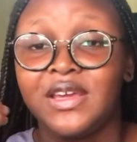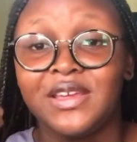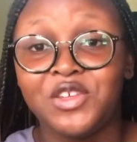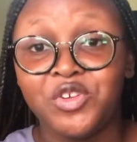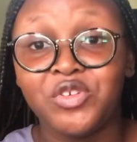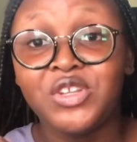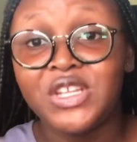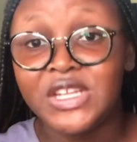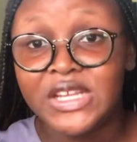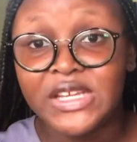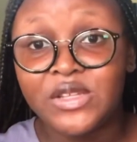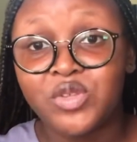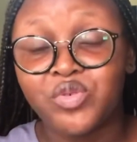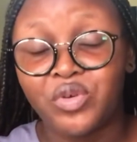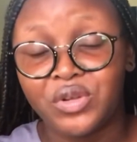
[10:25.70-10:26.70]
you
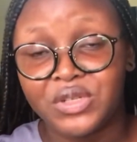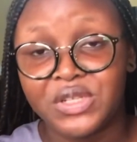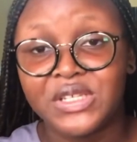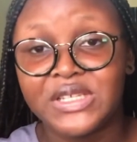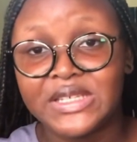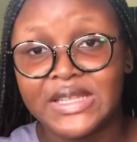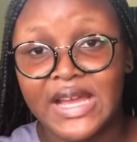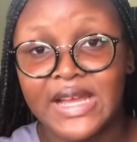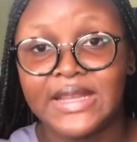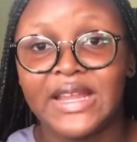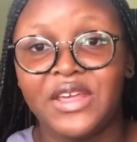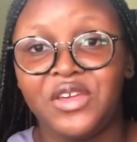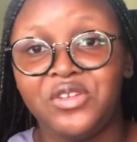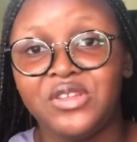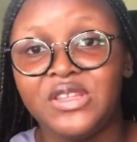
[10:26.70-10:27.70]
need to understand that
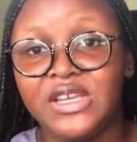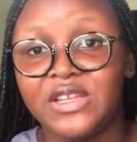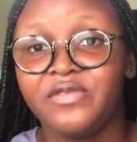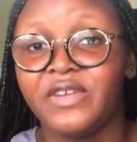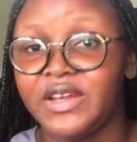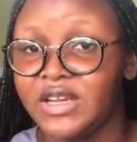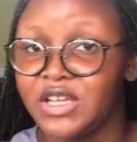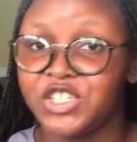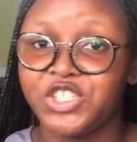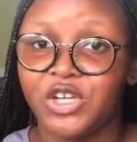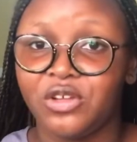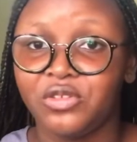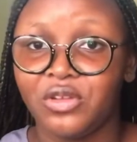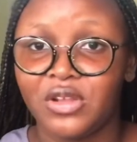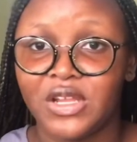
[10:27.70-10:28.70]
you need financial
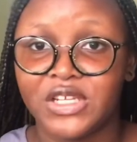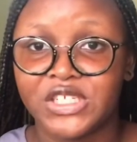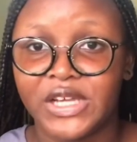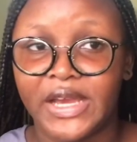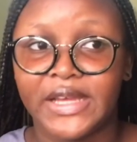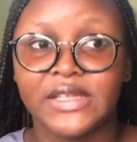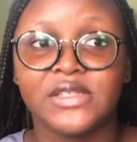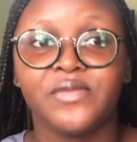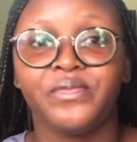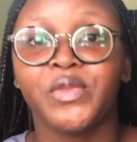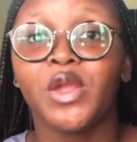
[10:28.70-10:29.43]
knowledge, guys.